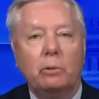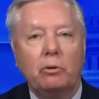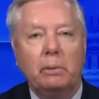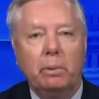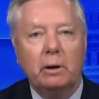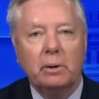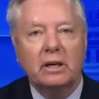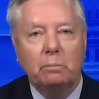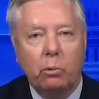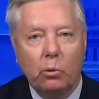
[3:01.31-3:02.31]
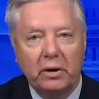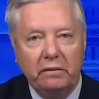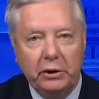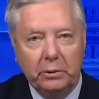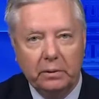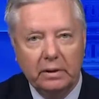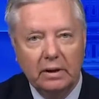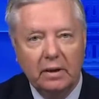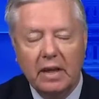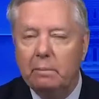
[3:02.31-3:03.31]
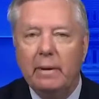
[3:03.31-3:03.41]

a Republican point of view. That